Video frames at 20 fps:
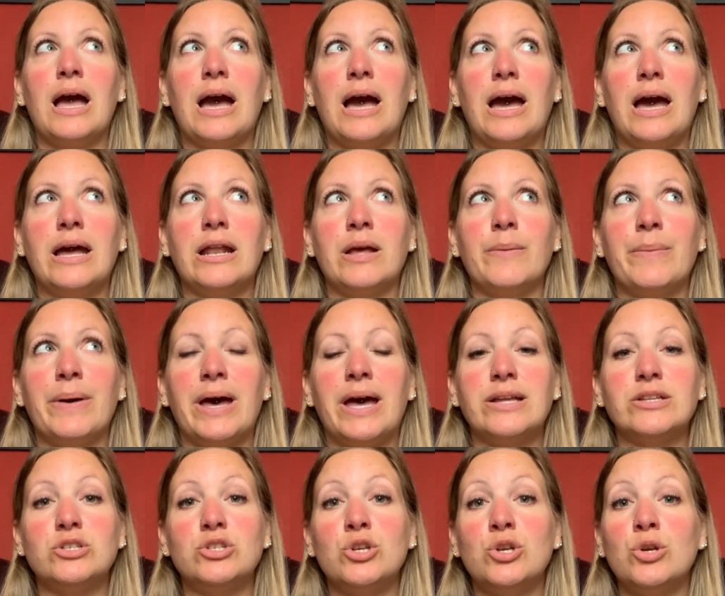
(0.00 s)
and I
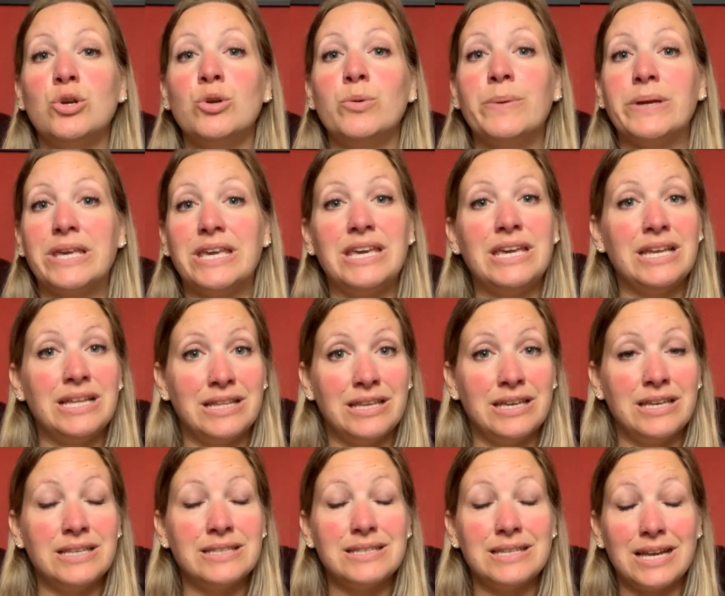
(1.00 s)
packed 2
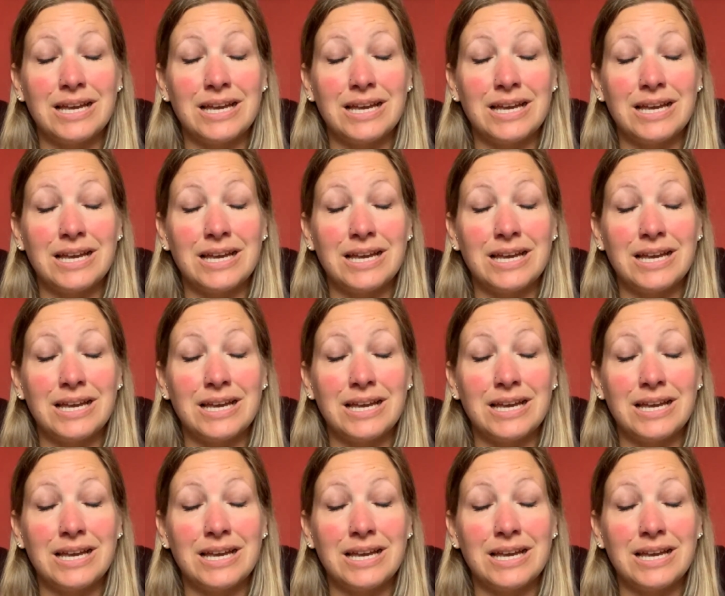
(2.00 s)
bikinis.